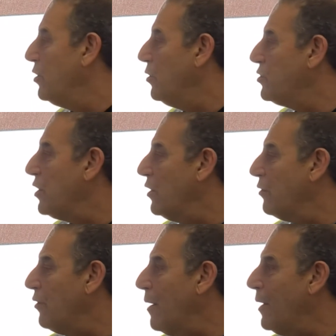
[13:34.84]
do solid
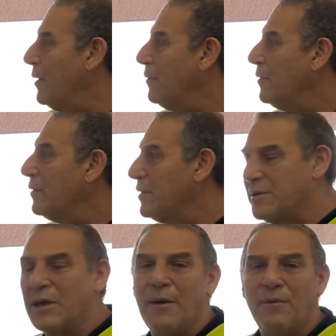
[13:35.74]
rubber, the
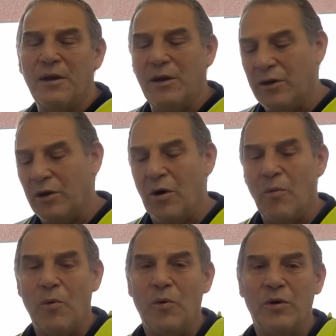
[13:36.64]
same thing. They're
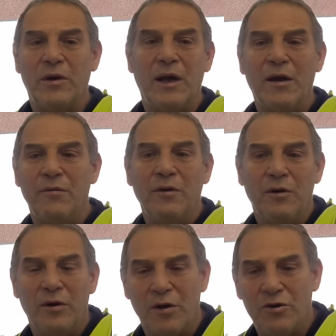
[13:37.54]
not worn down,
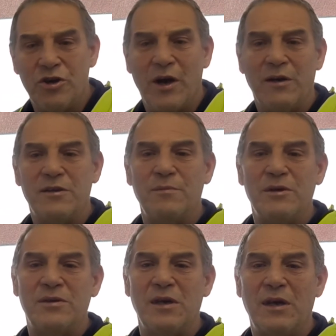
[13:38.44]
no chunks
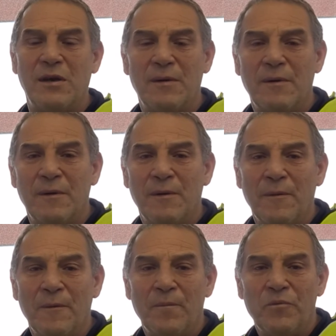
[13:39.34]
missing,
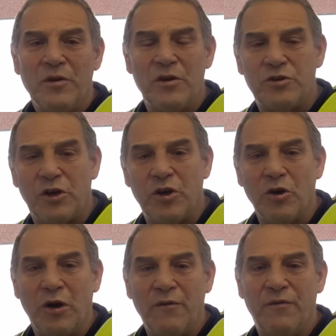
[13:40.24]
they're
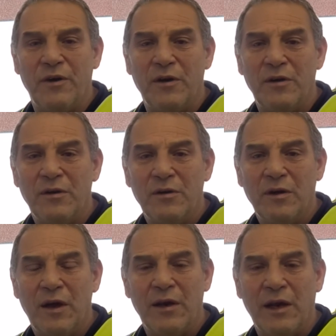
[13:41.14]
securely fitted,
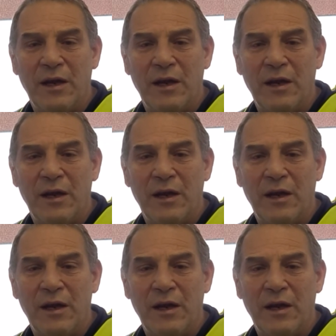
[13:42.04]
and they're